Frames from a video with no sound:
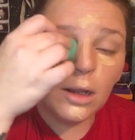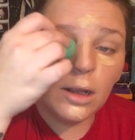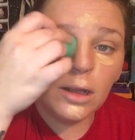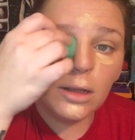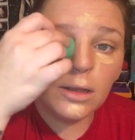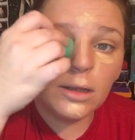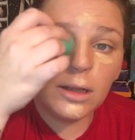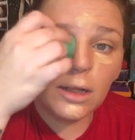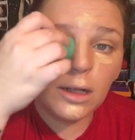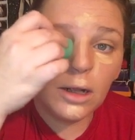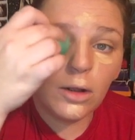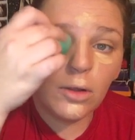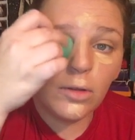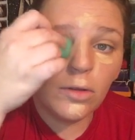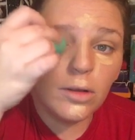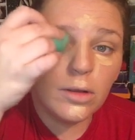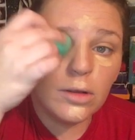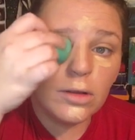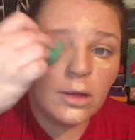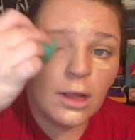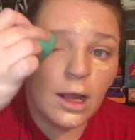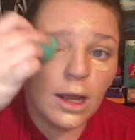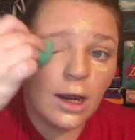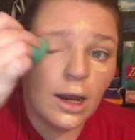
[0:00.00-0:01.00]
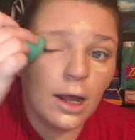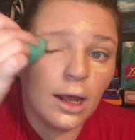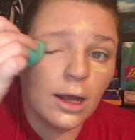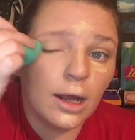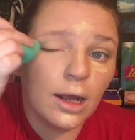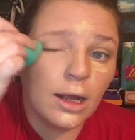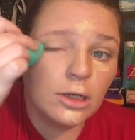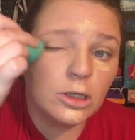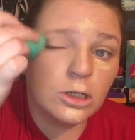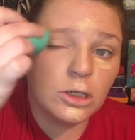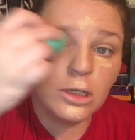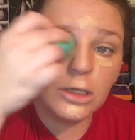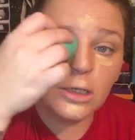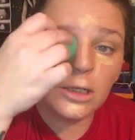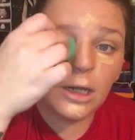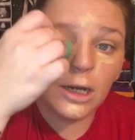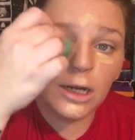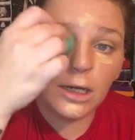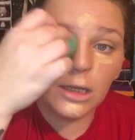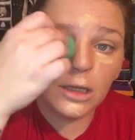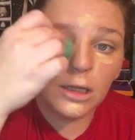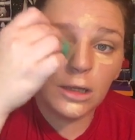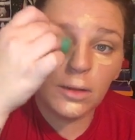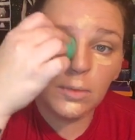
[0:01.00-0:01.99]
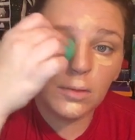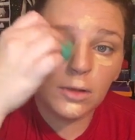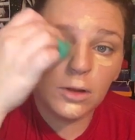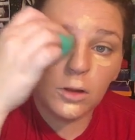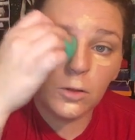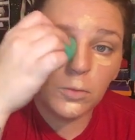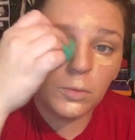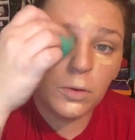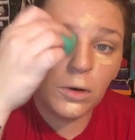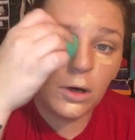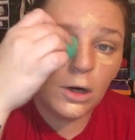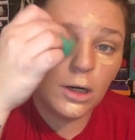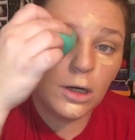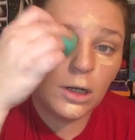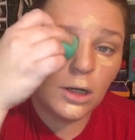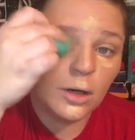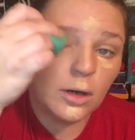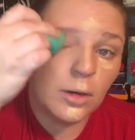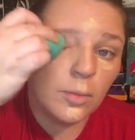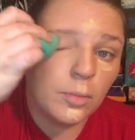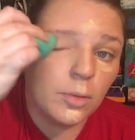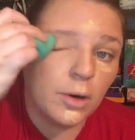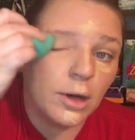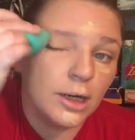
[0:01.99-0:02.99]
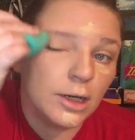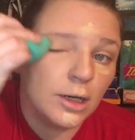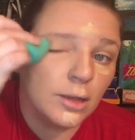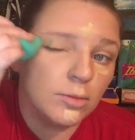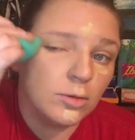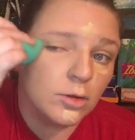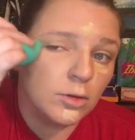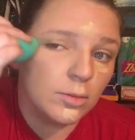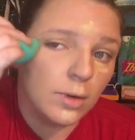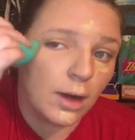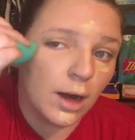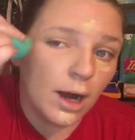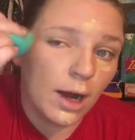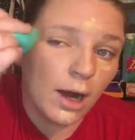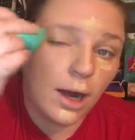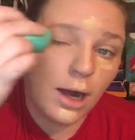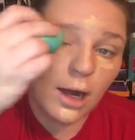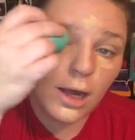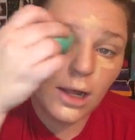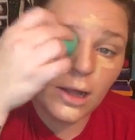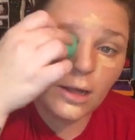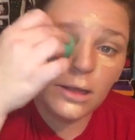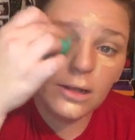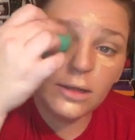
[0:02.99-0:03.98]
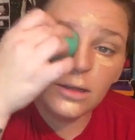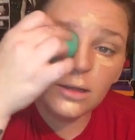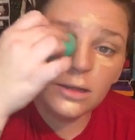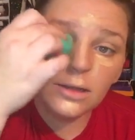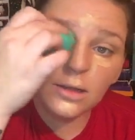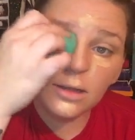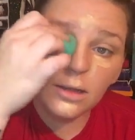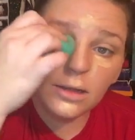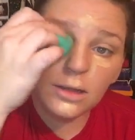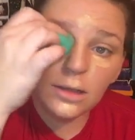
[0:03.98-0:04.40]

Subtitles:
See, on this side I can actually take some of this product and bring it up to my eyes.